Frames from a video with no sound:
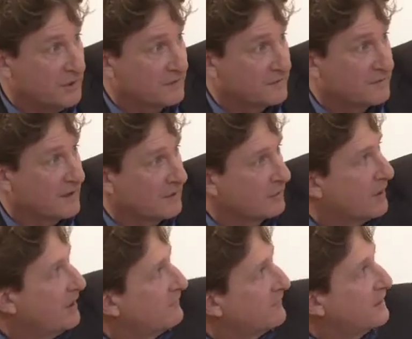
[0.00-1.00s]
this
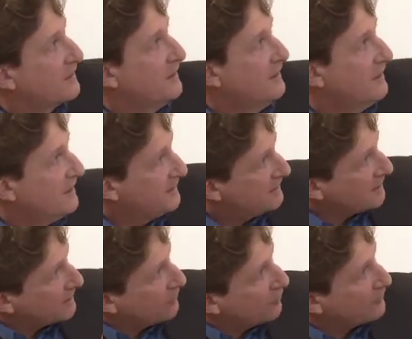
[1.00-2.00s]
engraving.
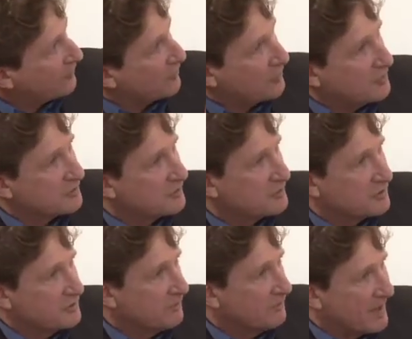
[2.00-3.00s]
There he also
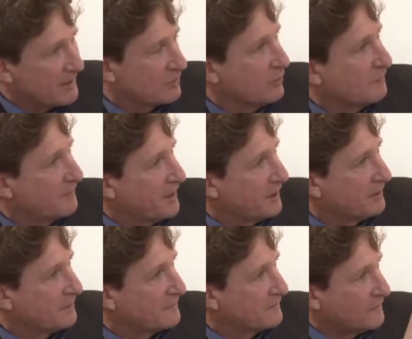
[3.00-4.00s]
uses geometrical
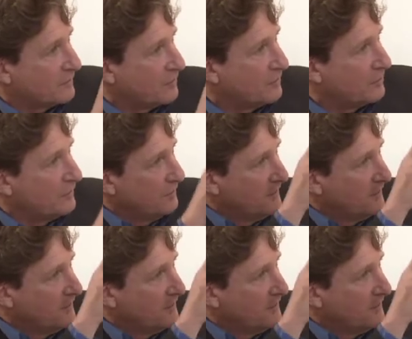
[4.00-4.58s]
figures to